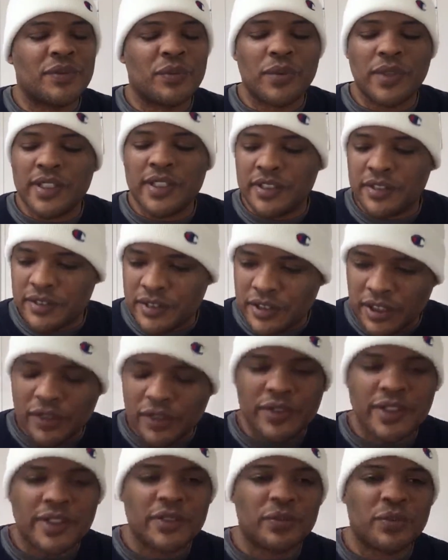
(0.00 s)
Where are you
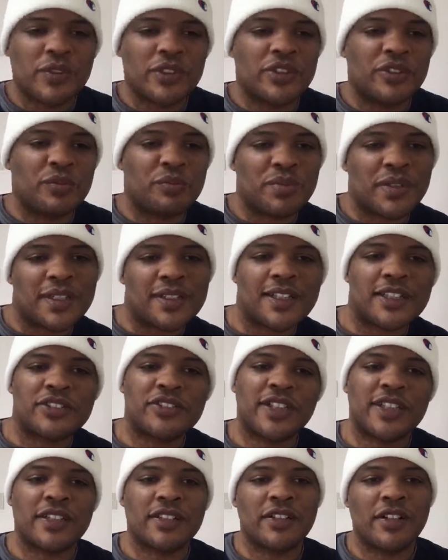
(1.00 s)
going? Where you been? I
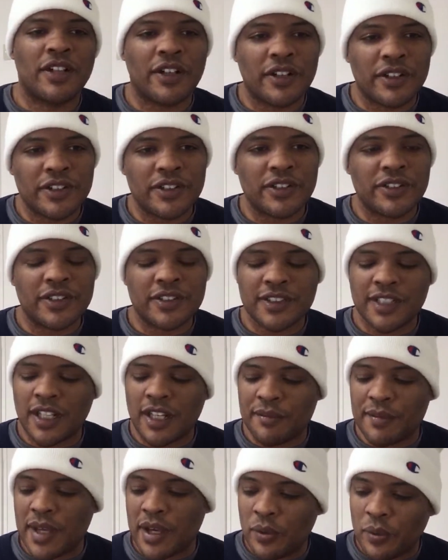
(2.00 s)
try to call you. He's like,
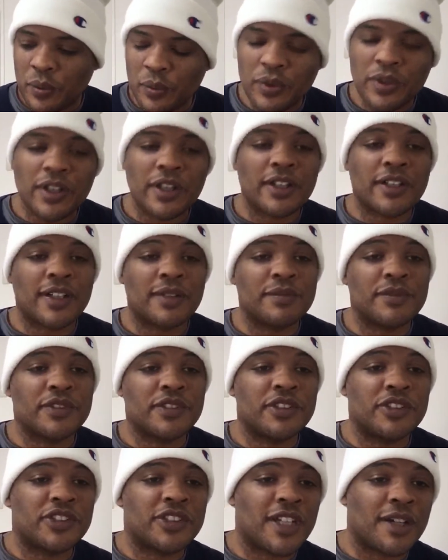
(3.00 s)
I'm at work. I'm
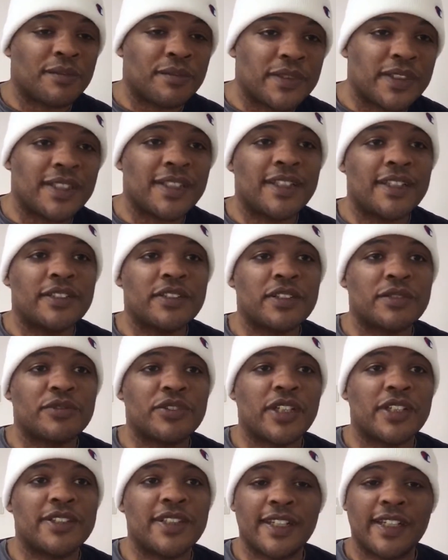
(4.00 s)
learning Japanese. I'm
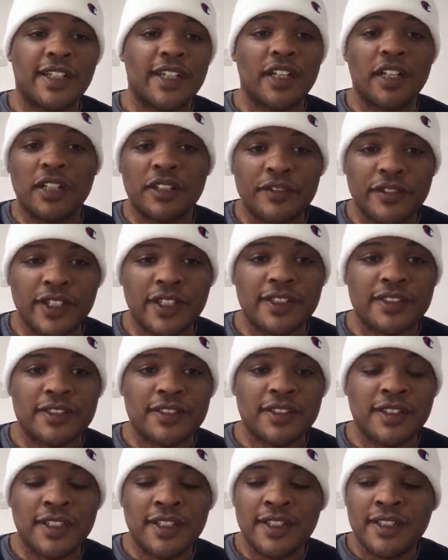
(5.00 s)
trying to take care of
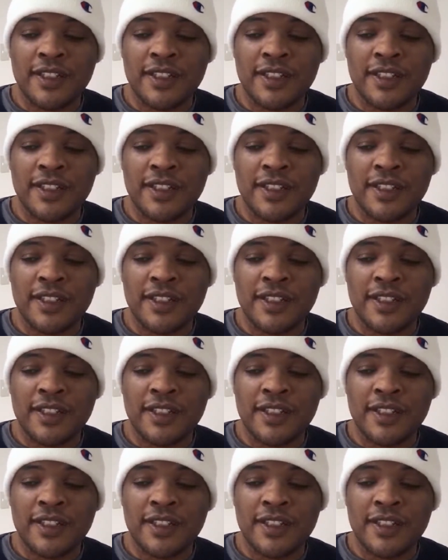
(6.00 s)
us.